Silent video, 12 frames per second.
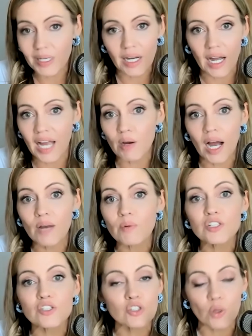got. I, I
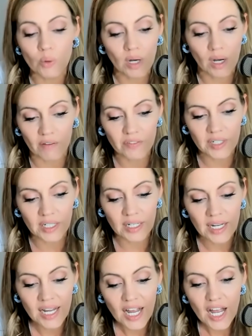was so
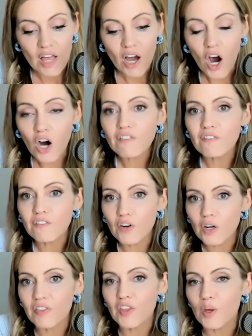confident. Our
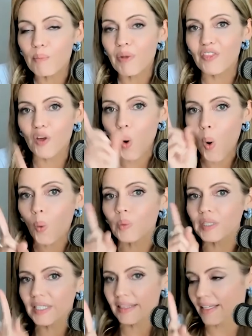first, but the
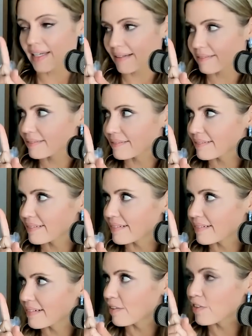only thing
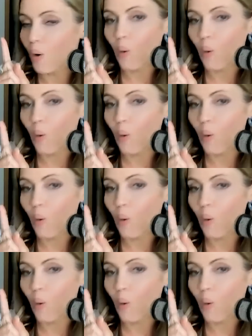the